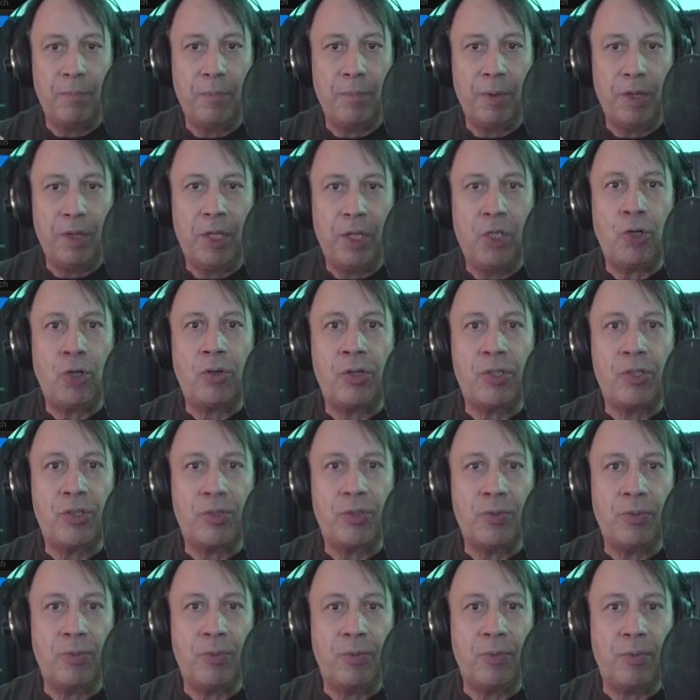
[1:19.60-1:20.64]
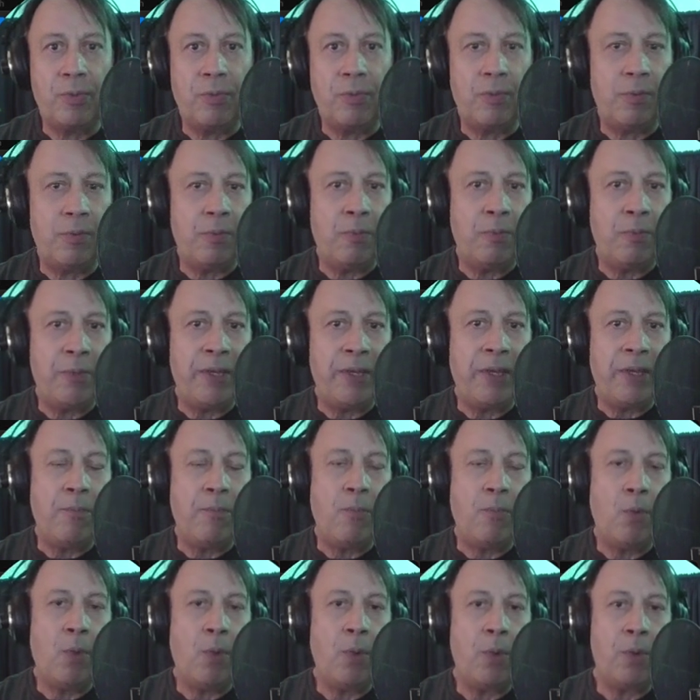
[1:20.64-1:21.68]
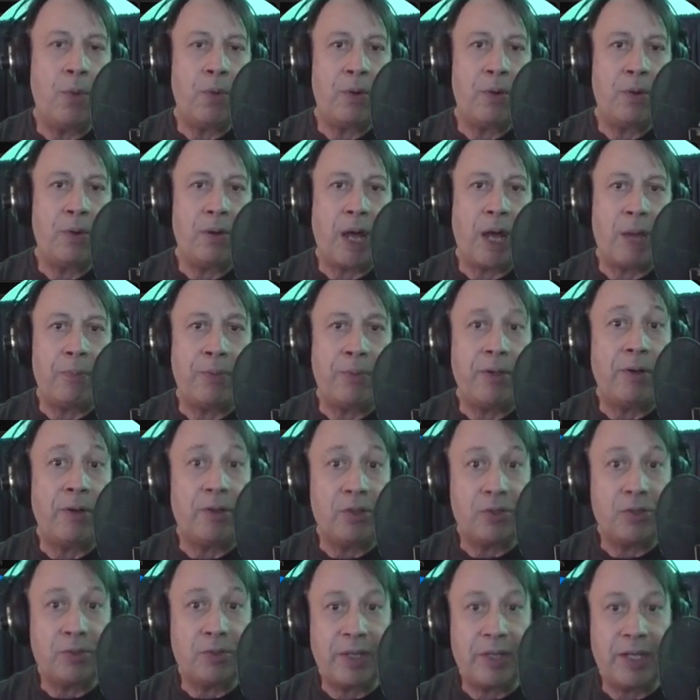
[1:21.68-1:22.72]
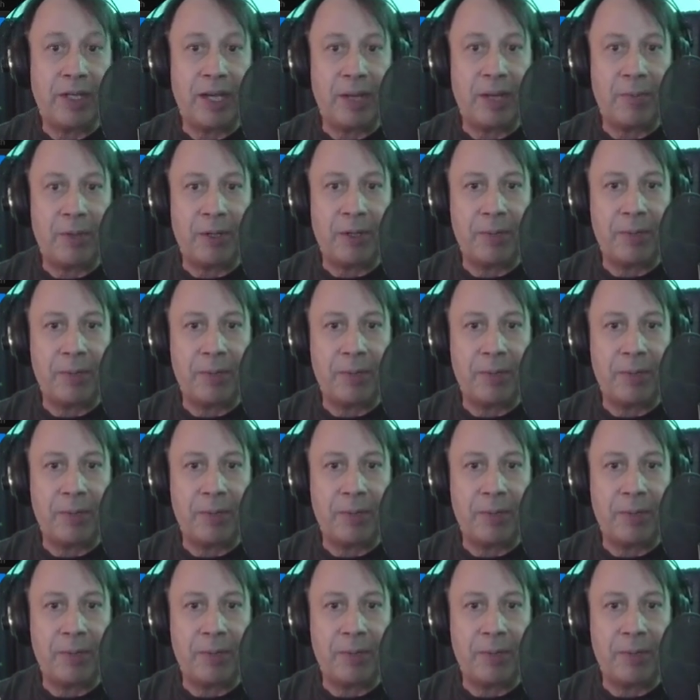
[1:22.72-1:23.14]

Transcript: in order to be more appealing to the camera.